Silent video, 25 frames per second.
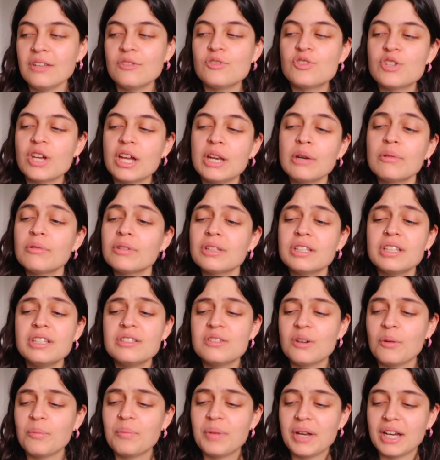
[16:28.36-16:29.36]
generally
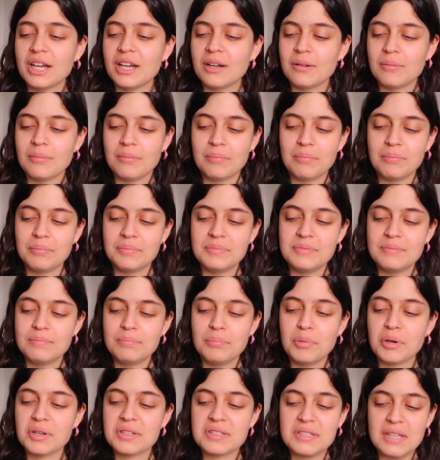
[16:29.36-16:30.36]
don't pick up
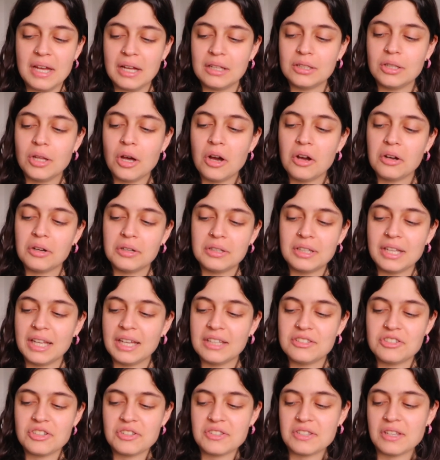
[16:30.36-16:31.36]
books that long on
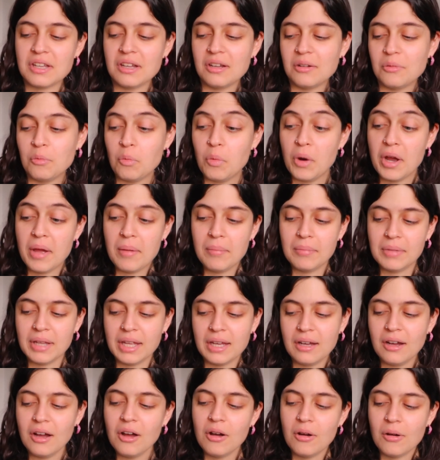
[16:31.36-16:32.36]
like just a whim,
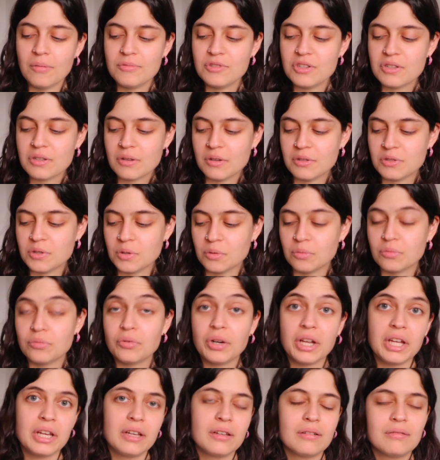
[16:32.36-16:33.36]
like, oh, I'm just going to
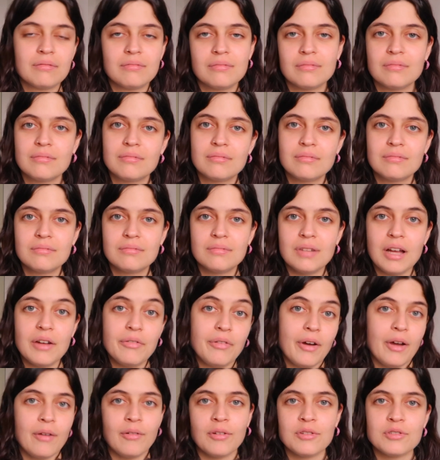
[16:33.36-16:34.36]
read a
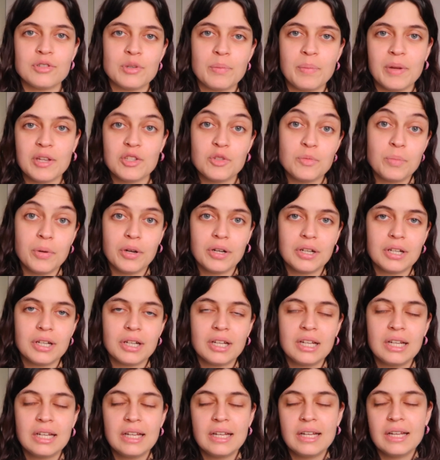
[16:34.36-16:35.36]
five hundred page book.
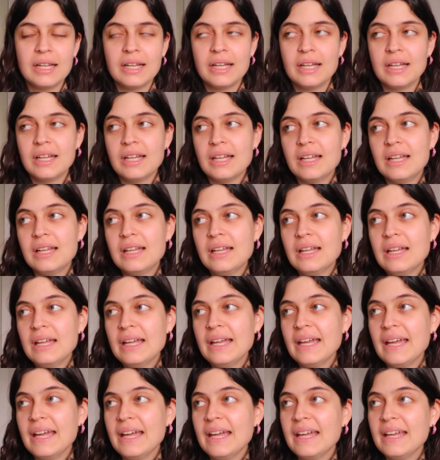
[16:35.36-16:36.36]

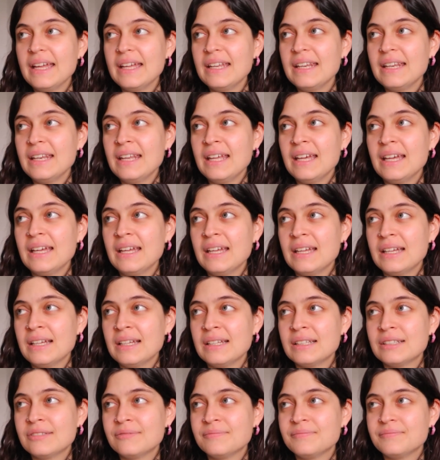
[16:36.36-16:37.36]
And
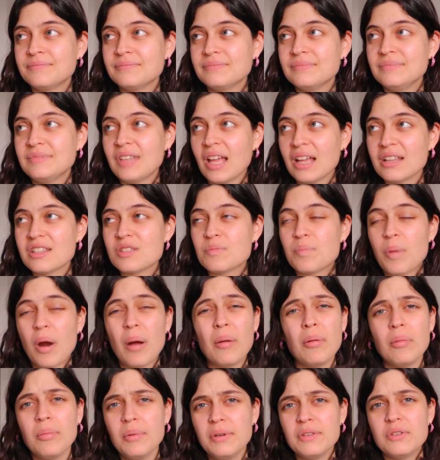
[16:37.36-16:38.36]
that's
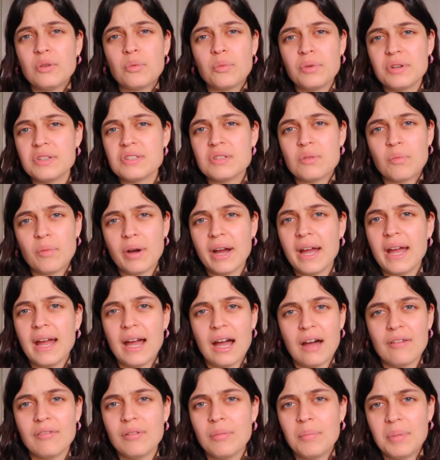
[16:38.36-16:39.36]
probably the reason why I
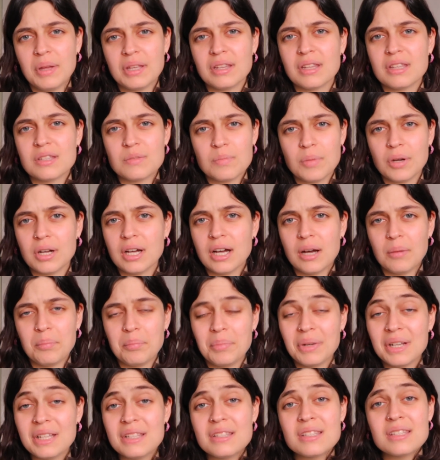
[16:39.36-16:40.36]
haven't picked this book up.
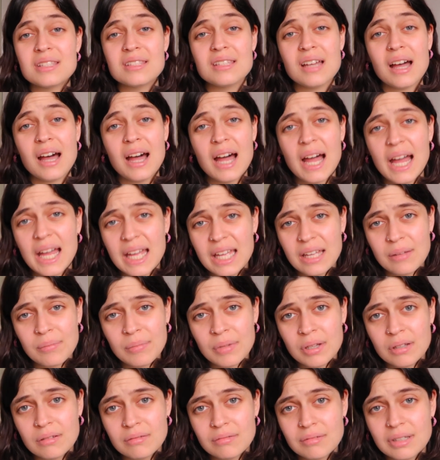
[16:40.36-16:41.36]
But it's
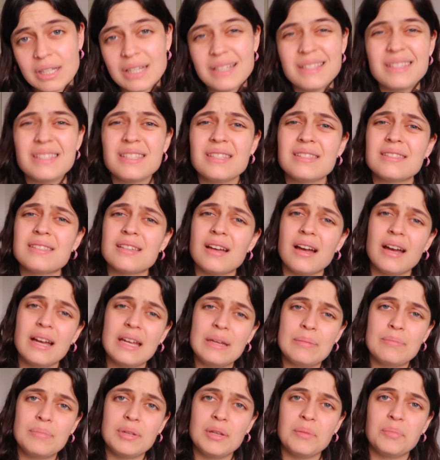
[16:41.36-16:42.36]
time. It's
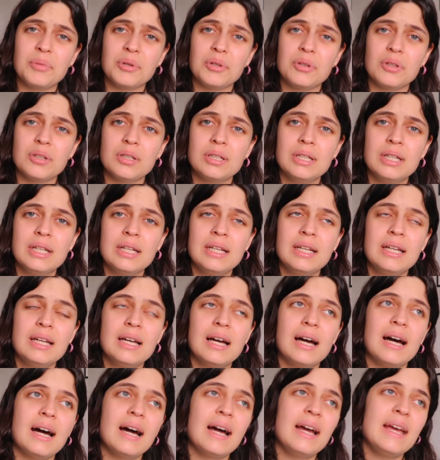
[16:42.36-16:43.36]
time, people.
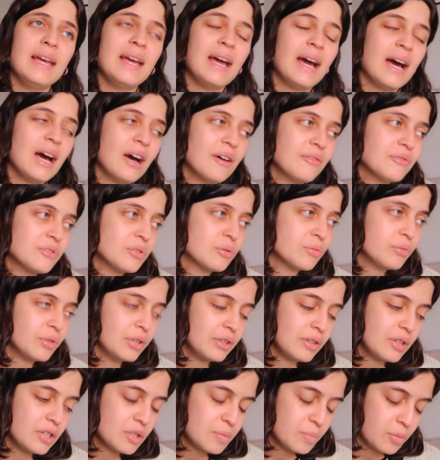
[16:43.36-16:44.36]
I have to
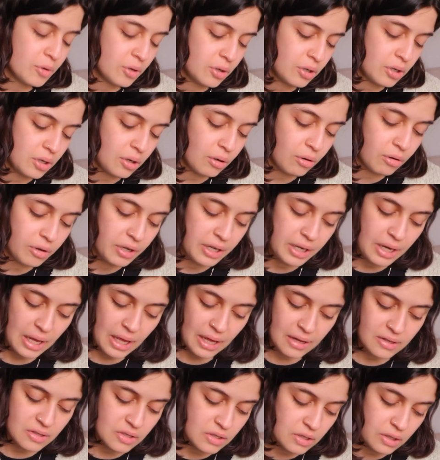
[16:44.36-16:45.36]
read this book or it
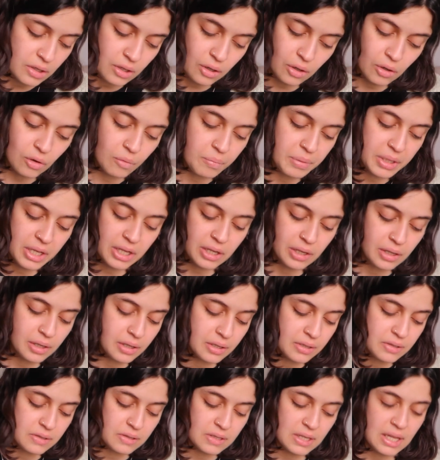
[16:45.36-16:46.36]
has to go
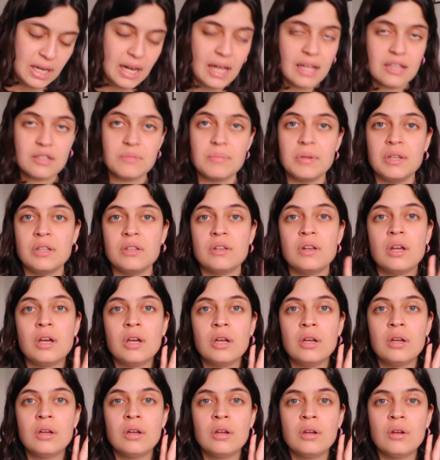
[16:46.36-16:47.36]
because it has been
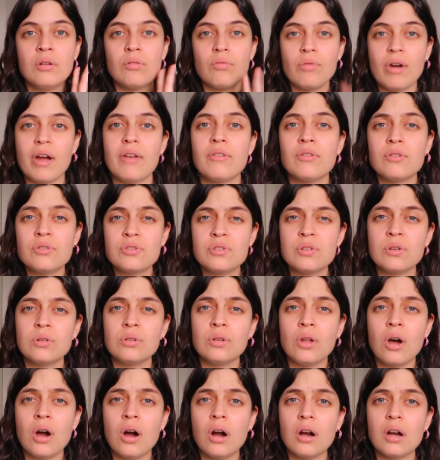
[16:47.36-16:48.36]
rather too
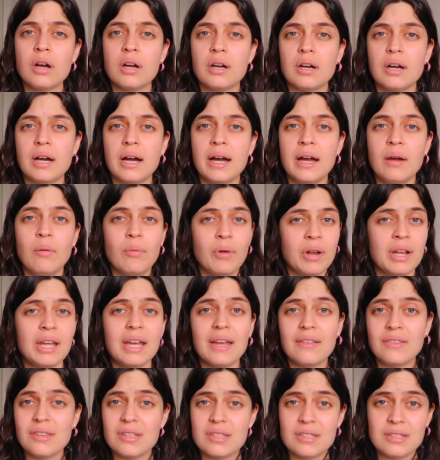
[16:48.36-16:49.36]
long. I want to
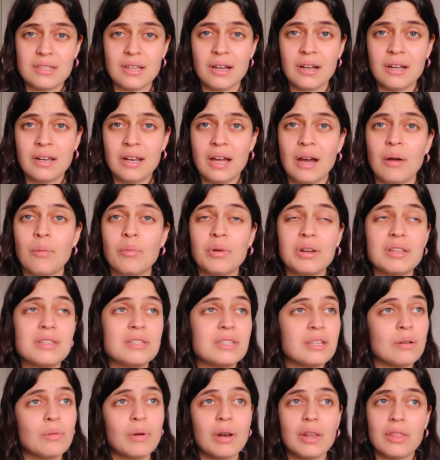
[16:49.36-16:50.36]
get this done. I want
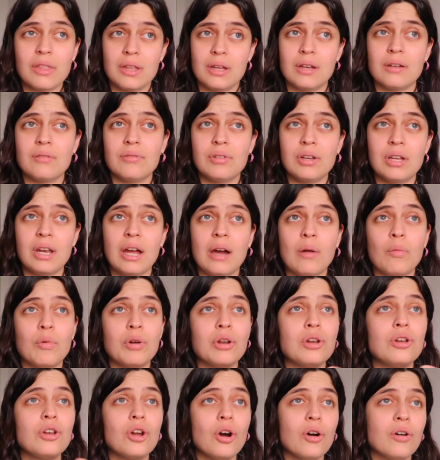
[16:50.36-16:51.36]
to see what I think of it. I
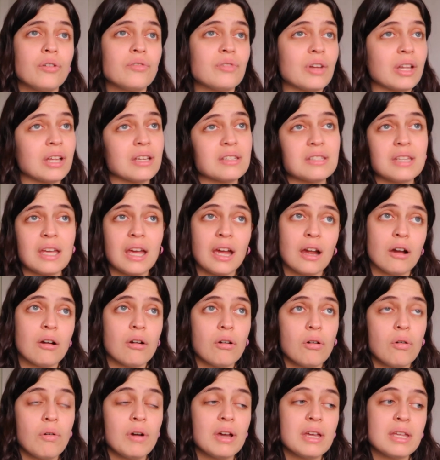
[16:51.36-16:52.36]
want to know if Alix E.
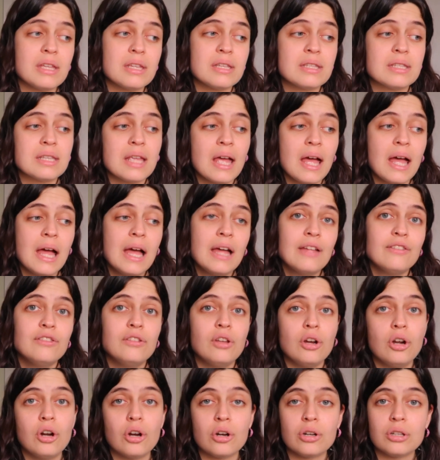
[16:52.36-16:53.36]
Harrow is
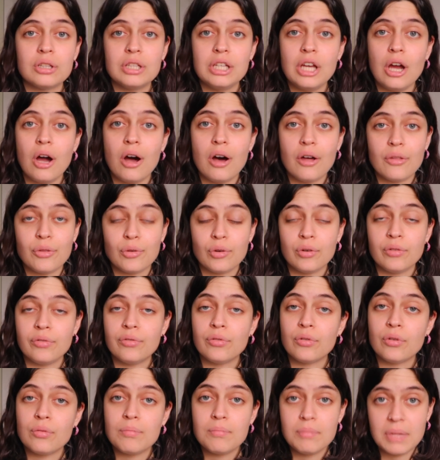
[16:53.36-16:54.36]
the girly author
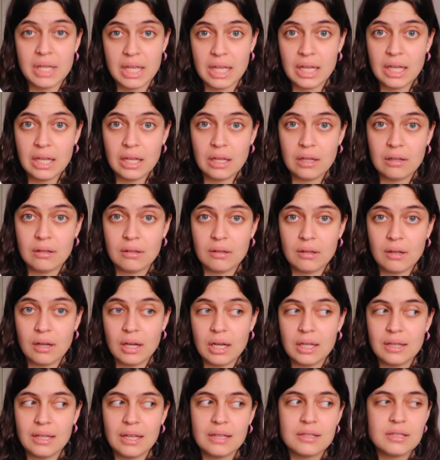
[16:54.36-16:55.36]
for me.
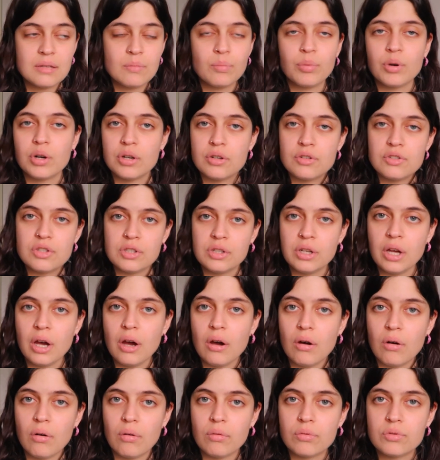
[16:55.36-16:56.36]
And that's important to
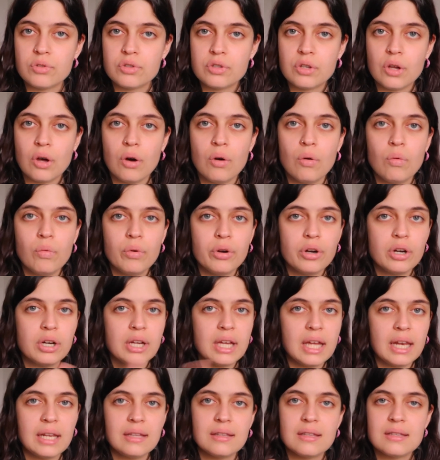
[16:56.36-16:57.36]
know. So we're
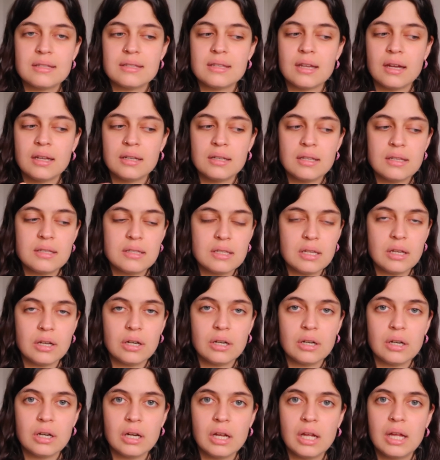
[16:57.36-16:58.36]
getting this done this
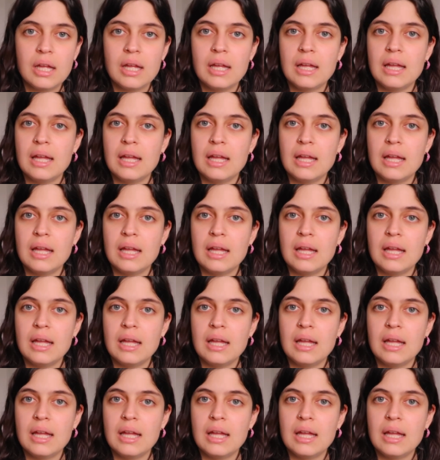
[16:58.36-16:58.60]
year